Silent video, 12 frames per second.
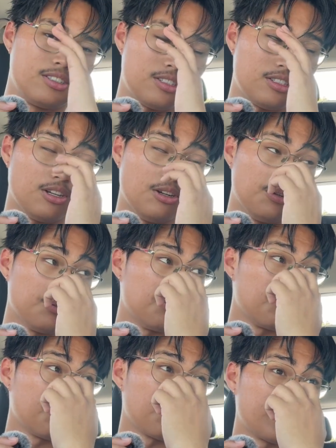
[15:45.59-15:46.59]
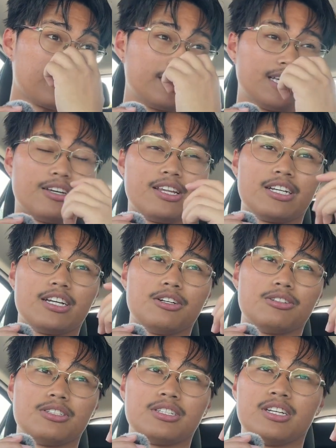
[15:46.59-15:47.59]
So we're going to see how that
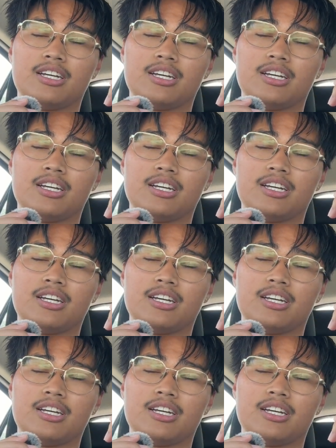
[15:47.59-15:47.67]
goes.